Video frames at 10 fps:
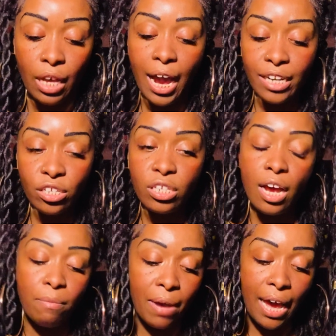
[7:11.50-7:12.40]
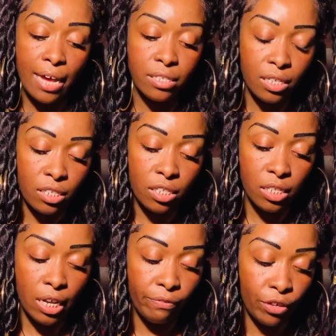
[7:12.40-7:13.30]
I just heard my ancestors
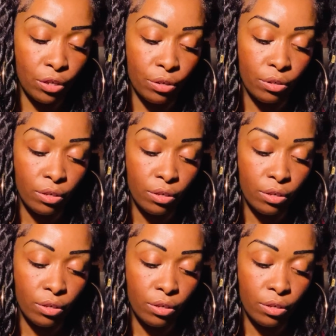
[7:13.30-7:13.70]
love you.